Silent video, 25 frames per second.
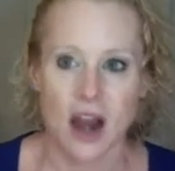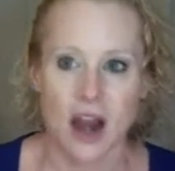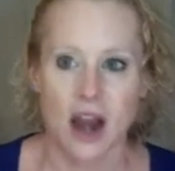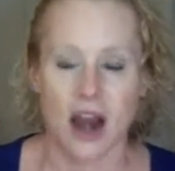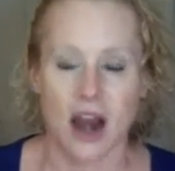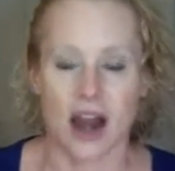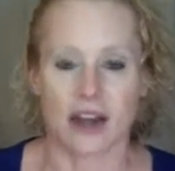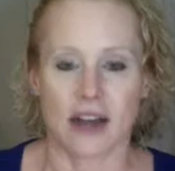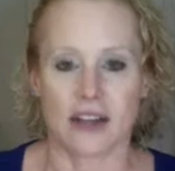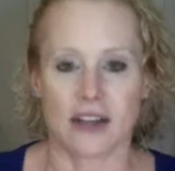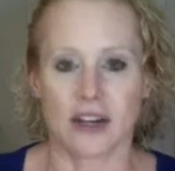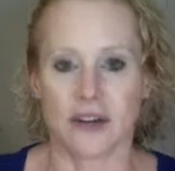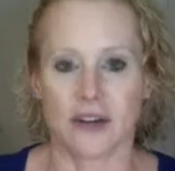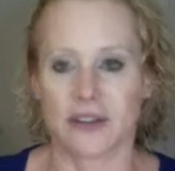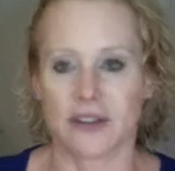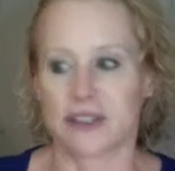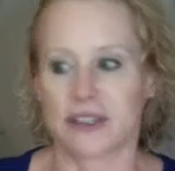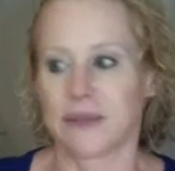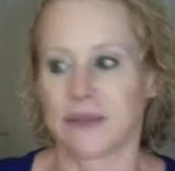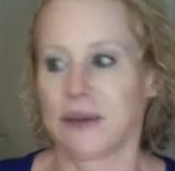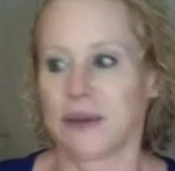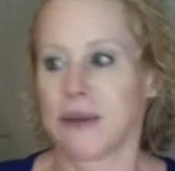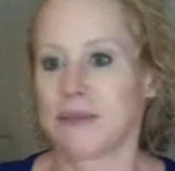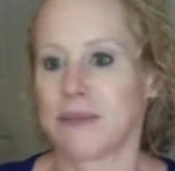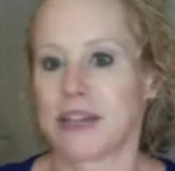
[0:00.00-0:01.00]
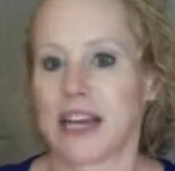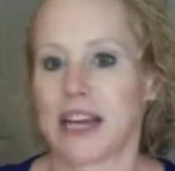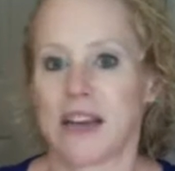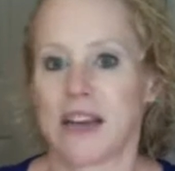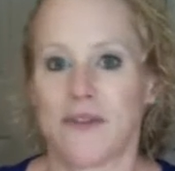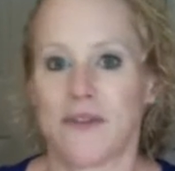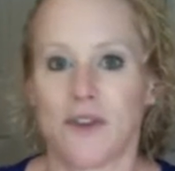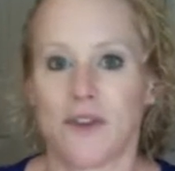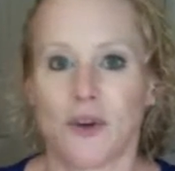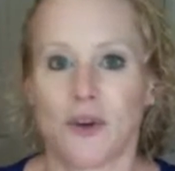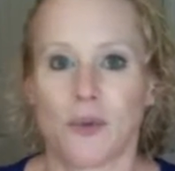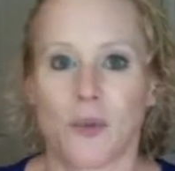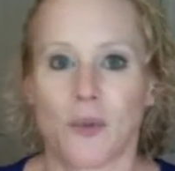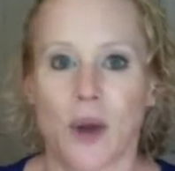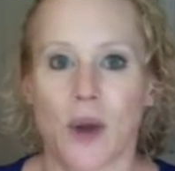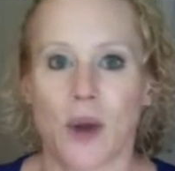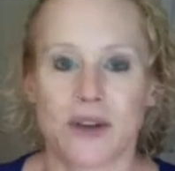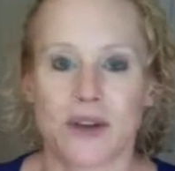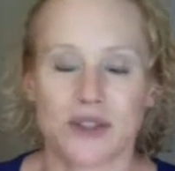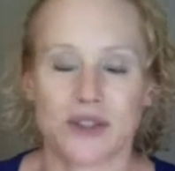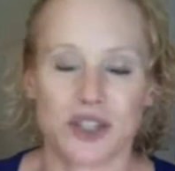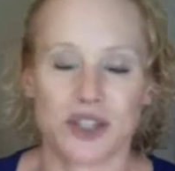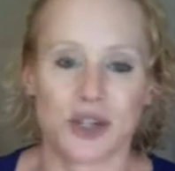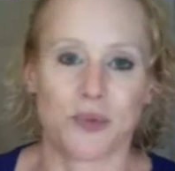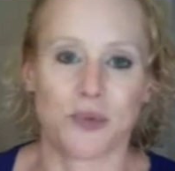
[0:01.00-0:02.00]
And, sometimes like if you
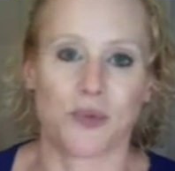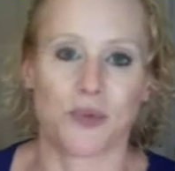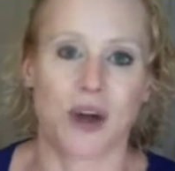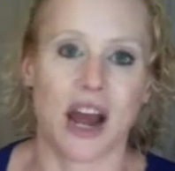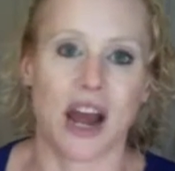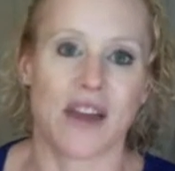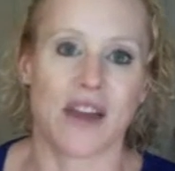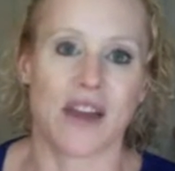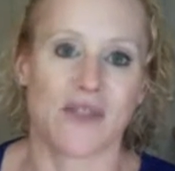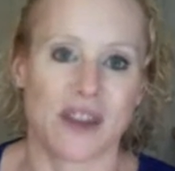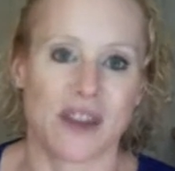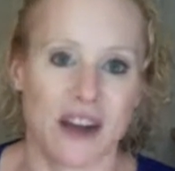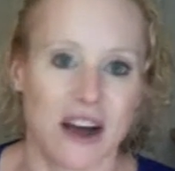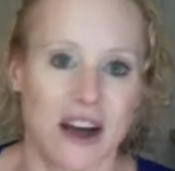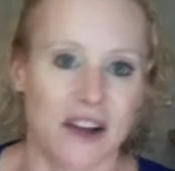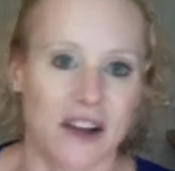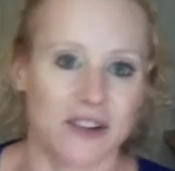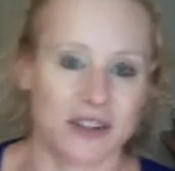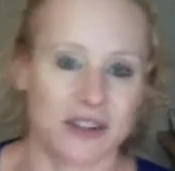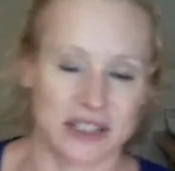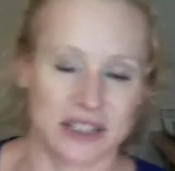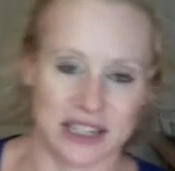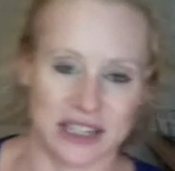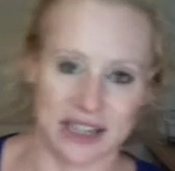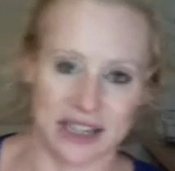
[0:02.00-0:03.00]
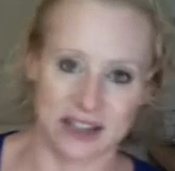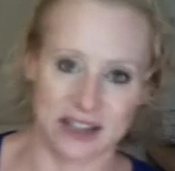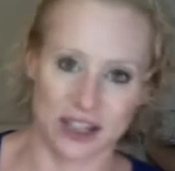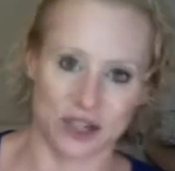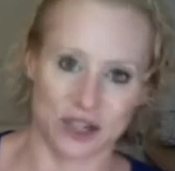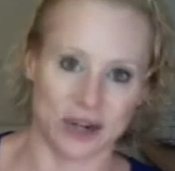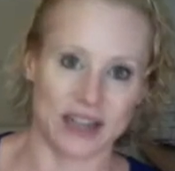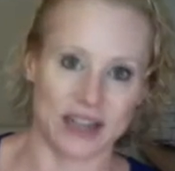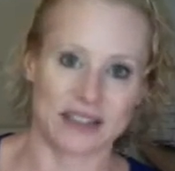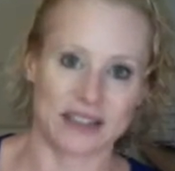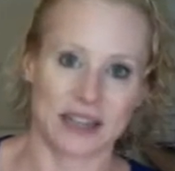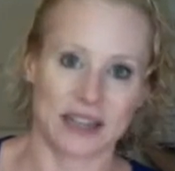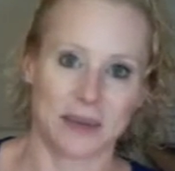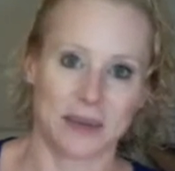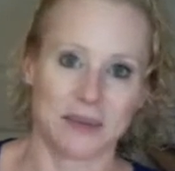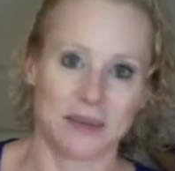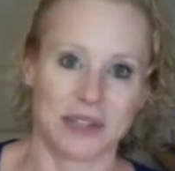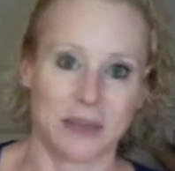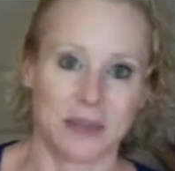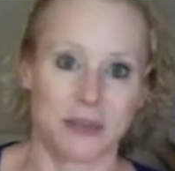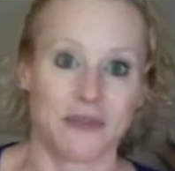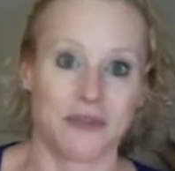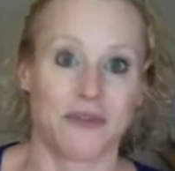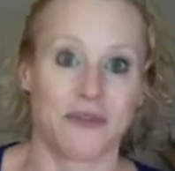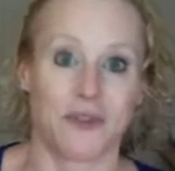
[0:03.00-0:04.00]
wear too bright of a color, it's like the dress comes
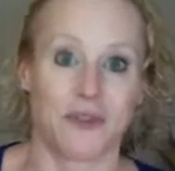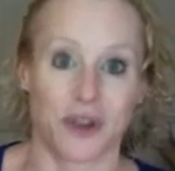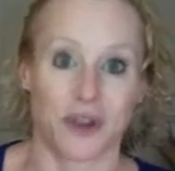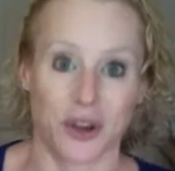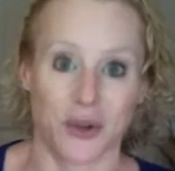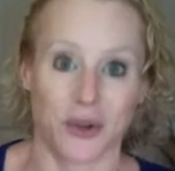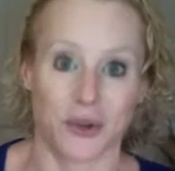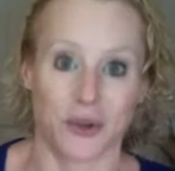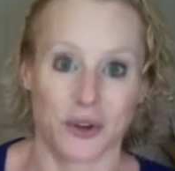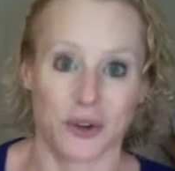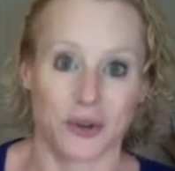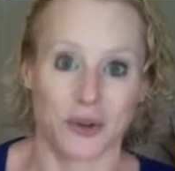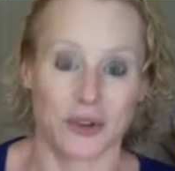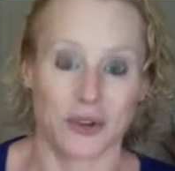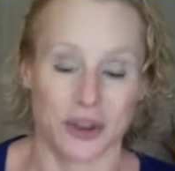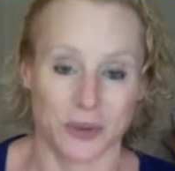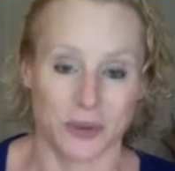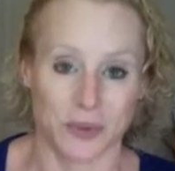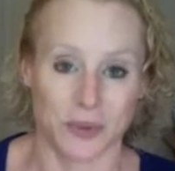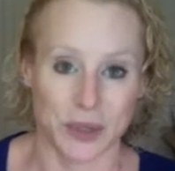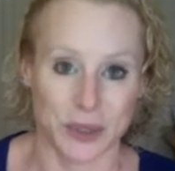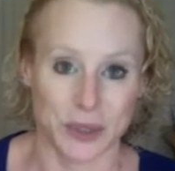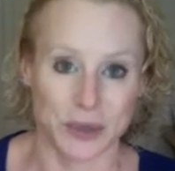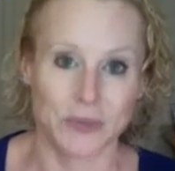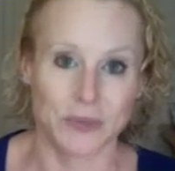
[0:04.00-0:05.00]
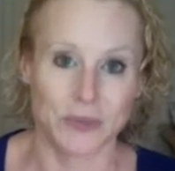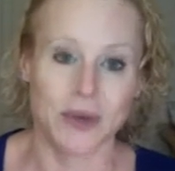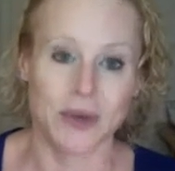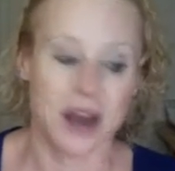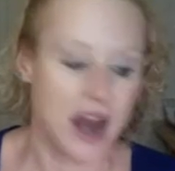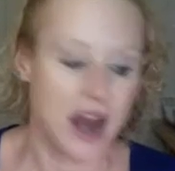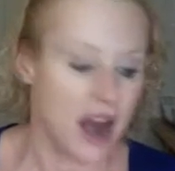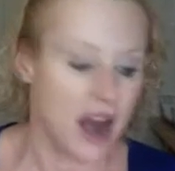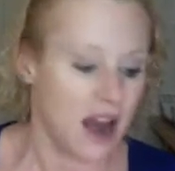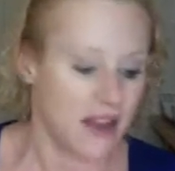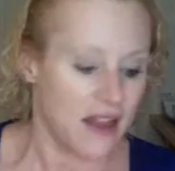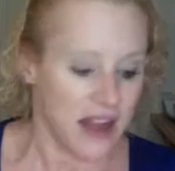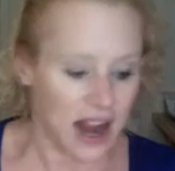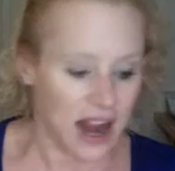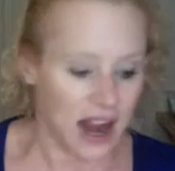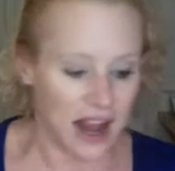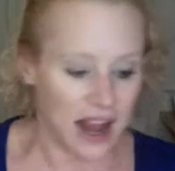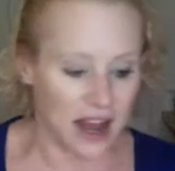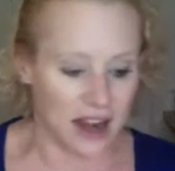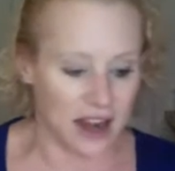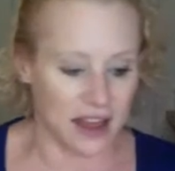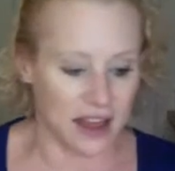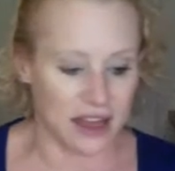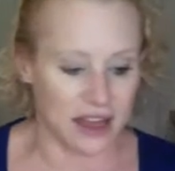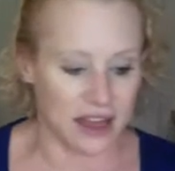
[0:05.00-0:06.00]
in before you do in the room, that
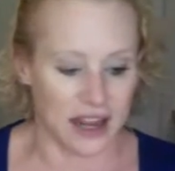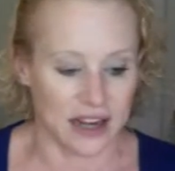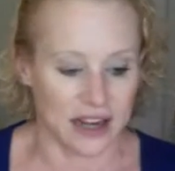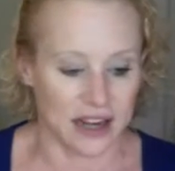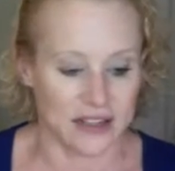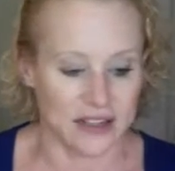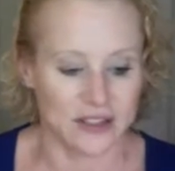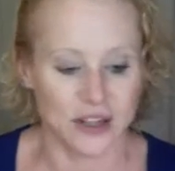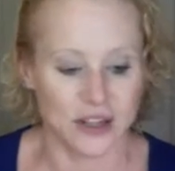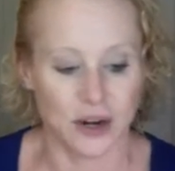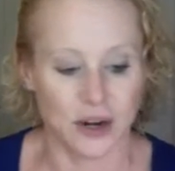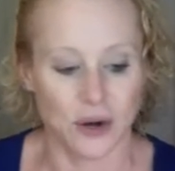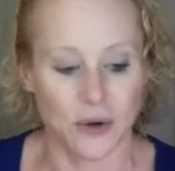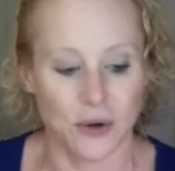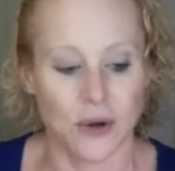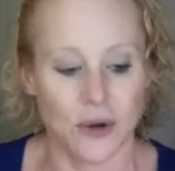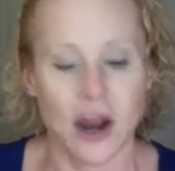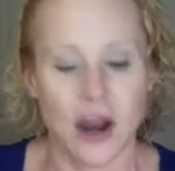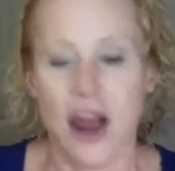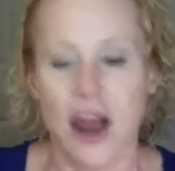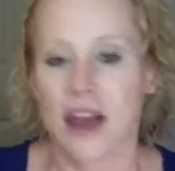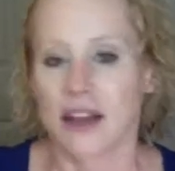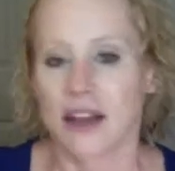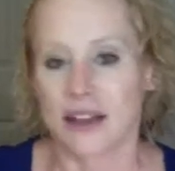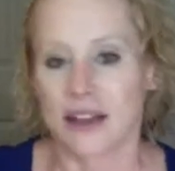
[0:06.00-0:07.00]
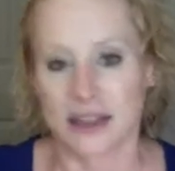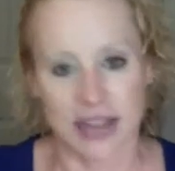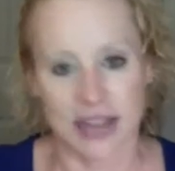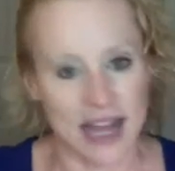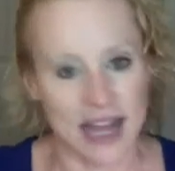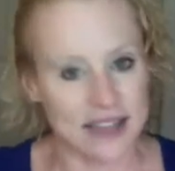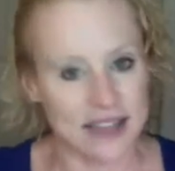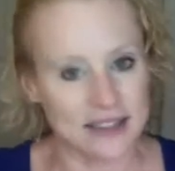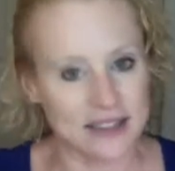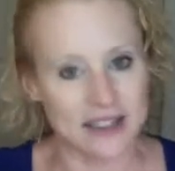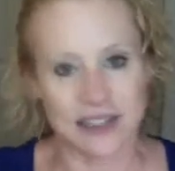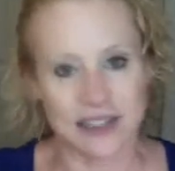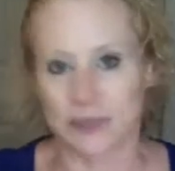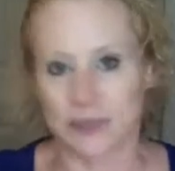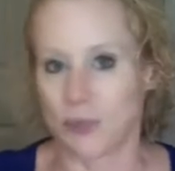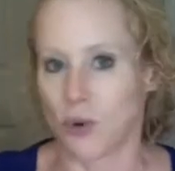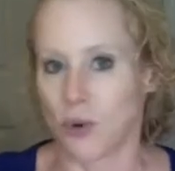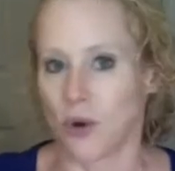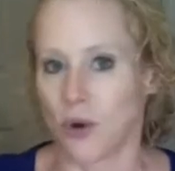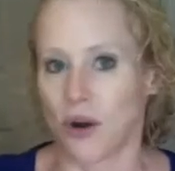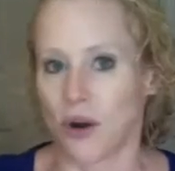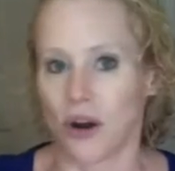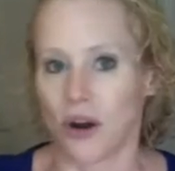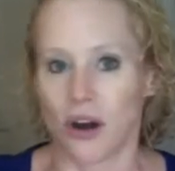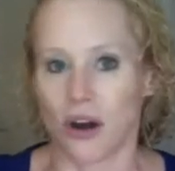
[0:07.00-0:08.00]
kind of thing. So less is
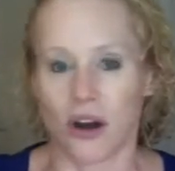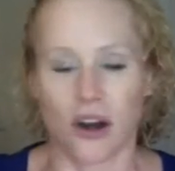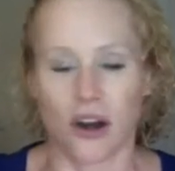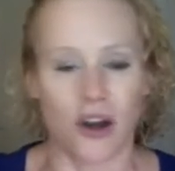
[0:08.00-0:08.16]
more.